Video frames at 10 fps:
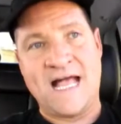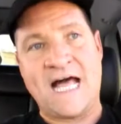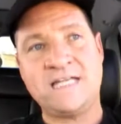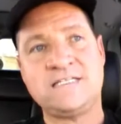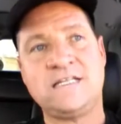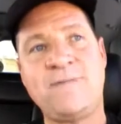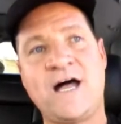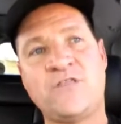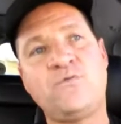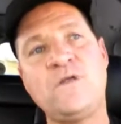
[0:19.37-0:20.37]
until
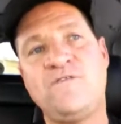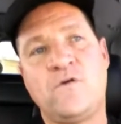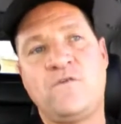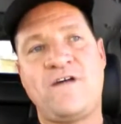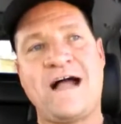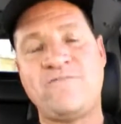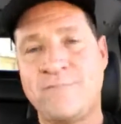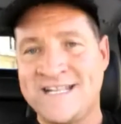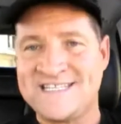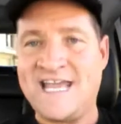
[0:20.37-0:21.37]
about 3, 4, 5
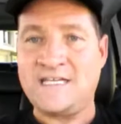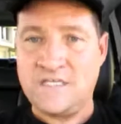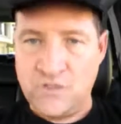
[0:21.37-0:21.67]
months later,